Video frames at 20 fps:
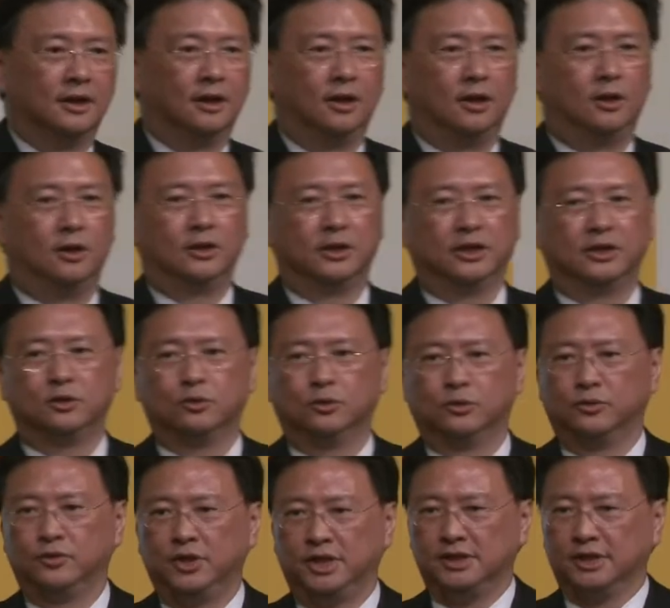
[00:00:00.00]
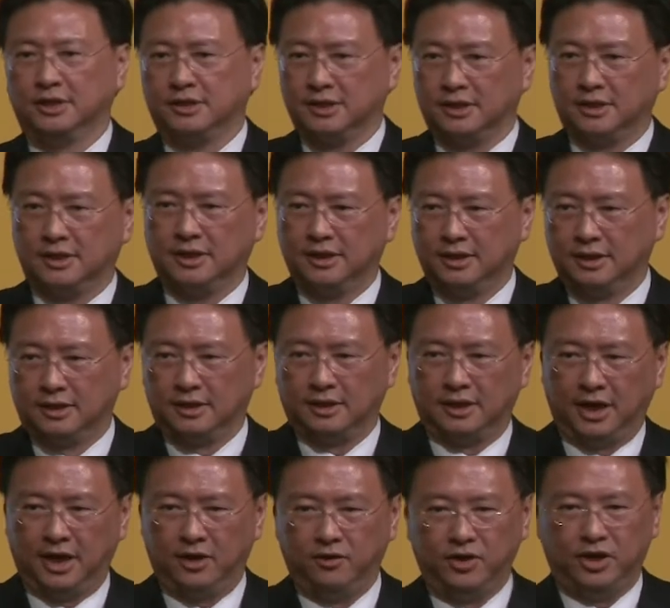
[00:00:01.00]
Or it could reach a certain
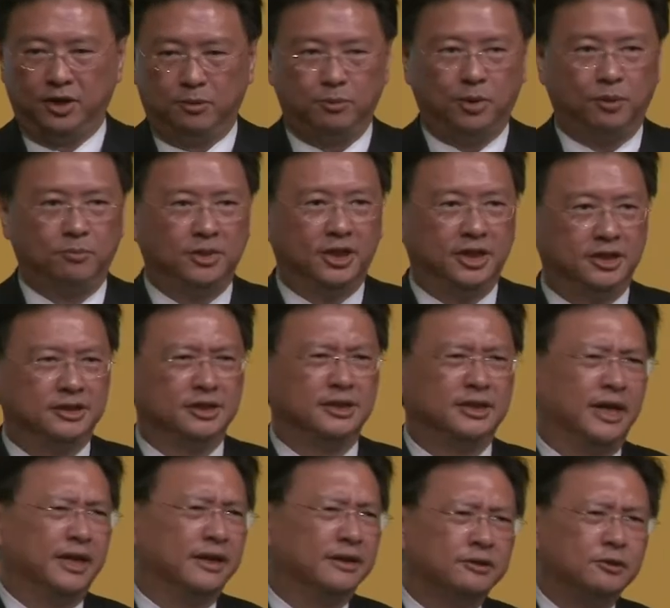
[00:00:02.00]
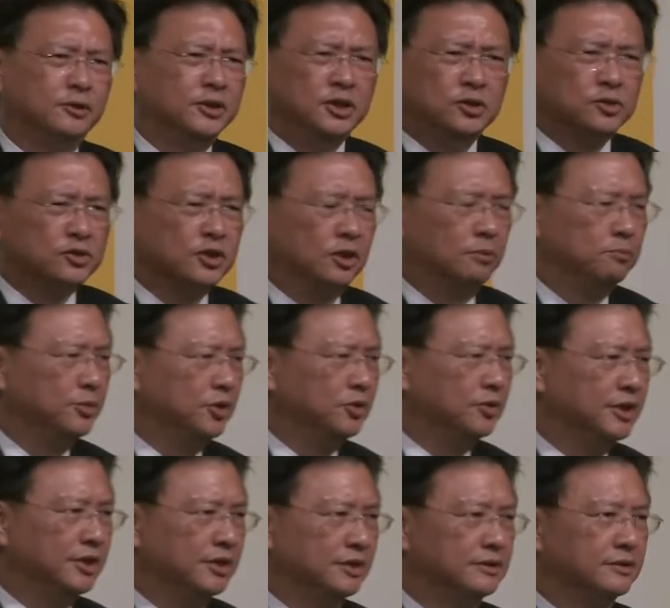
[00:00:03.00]
area of population that don't use
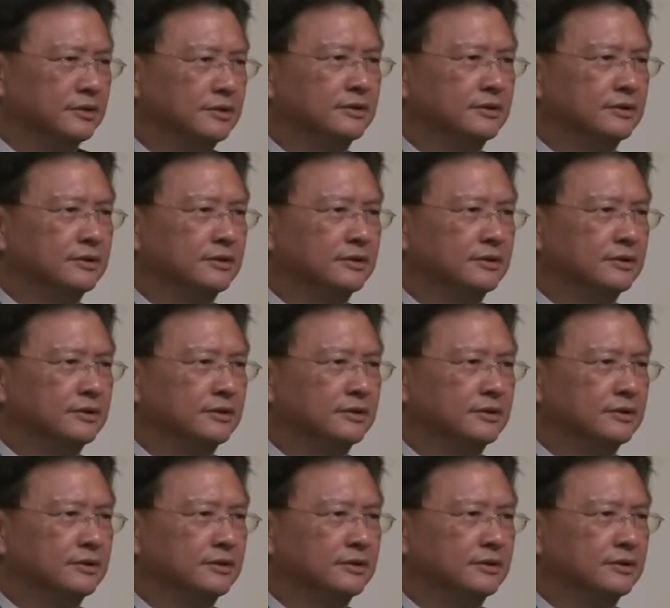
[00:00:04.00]
computers.